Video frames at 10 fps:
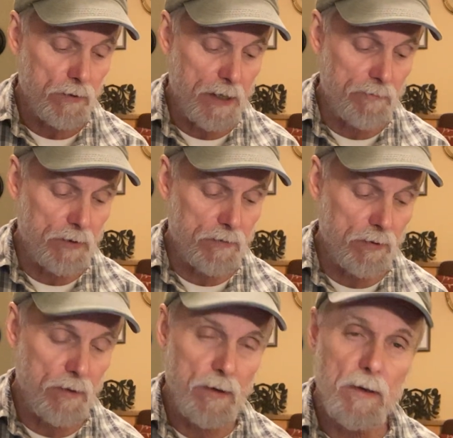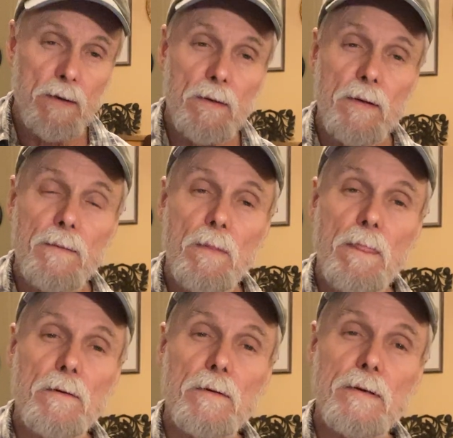7th
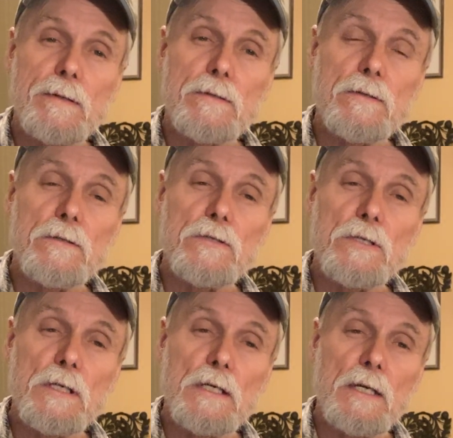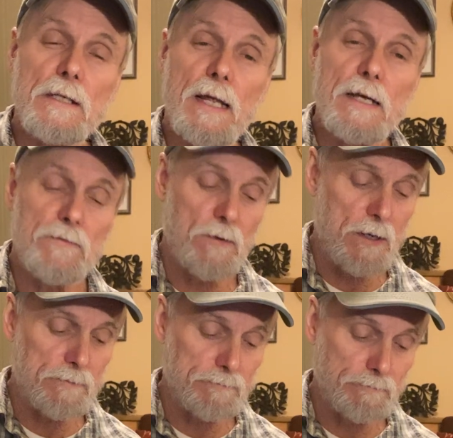to the G in the 9th fret.